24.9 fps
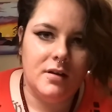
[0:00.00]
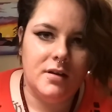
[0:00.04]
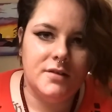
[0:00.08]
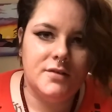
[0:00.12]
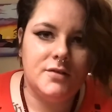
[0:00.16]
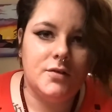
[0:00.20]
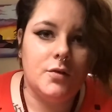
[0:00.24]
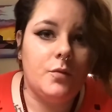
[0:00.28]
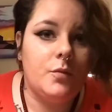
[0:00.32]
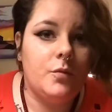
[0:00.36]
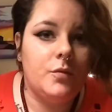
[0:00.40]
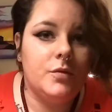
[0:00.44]

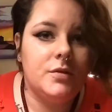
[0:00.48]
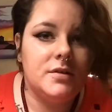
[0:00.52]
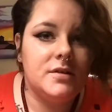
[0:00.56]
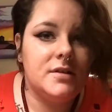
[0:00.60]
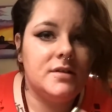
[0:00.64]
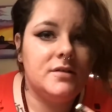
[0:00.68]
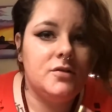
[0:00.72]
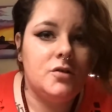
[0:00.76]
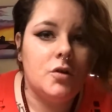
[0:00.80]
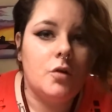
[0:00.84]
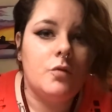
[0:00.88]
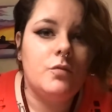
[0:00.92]
So
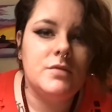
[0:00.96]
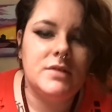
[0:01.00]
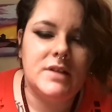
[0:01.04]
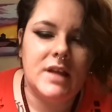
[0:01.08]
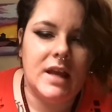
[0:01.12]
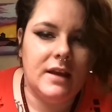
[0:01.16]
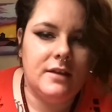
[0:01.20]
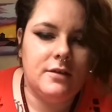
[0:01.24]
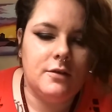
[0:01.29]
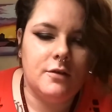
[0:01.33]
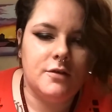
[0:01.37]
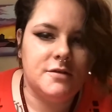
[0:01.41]
don't
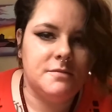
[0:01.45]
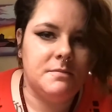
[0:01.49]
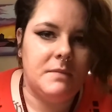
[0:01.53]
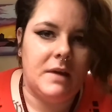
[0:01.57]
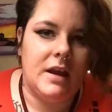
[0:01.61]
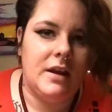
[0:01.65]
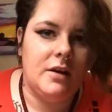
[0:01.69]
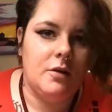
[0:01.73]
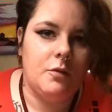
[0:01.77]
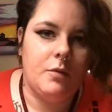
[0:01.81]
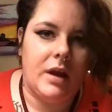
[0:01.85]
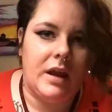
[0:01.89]
take those
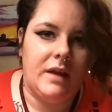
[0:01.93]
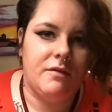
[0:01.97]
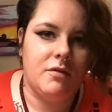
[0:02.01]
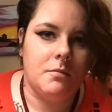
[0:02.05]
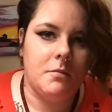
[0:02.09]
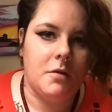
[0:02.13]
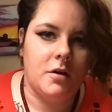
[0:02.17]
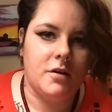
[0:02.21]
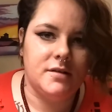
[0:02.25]
men away from